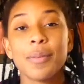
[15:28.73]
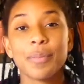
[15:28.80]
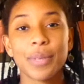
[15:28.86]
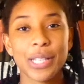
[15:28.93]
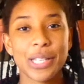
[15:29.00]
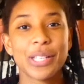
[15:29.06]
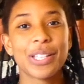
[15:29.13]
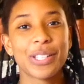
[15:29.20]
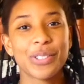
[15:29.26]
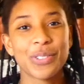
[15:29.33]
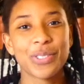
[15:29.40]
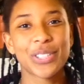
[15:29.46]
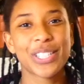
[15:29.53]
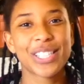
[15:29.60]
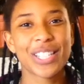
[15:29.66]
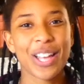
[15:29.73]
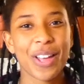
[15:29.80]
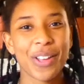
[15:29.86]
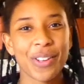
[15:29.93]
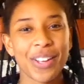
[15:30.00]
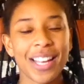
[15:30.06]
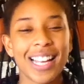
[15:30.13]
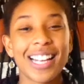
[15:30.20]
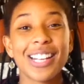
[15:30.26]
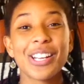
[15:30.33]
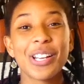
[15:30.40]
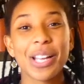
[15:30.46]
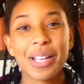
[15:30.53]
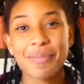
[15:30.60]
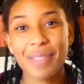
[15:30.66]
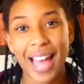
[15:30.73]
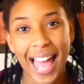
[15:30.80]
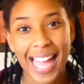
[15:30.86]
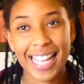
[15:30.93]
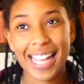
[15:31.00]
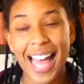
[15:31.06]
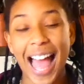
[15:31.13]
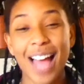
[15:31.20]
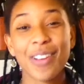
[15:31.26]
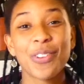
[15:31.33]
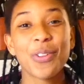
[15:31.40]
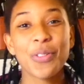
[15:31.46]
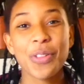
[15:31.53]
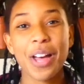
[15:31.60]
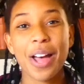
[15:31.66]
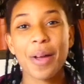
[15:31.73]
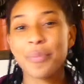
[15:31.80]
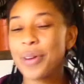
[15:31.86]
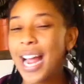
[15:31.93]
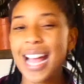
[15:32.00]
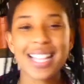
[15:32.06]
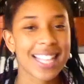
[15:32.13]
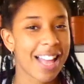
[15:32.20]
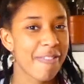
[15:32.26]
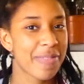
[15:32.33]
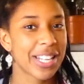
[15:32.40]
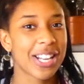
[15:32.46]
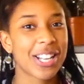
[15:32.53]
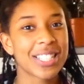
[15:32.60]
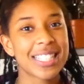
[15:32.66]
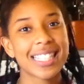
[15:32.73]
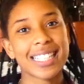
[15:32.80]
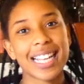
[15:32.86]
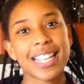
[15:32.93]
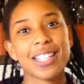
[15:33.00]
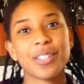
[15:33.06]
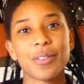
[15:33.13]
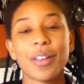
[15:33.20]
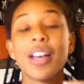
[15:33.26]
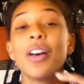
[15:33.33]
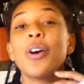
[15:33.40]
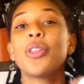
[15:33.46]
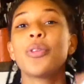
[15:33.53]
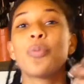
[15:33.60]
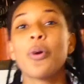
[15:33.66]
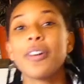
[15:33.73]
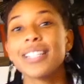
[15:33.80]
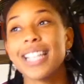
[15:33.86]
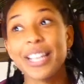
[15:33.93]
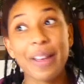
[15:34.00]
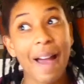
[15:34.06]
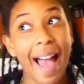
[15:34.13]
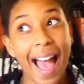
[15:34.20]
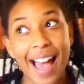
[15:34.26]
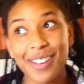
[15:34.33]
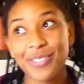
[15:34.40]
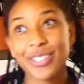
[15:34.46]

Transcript: But you can also look back at all the prayers that have been answered and the worries that you had,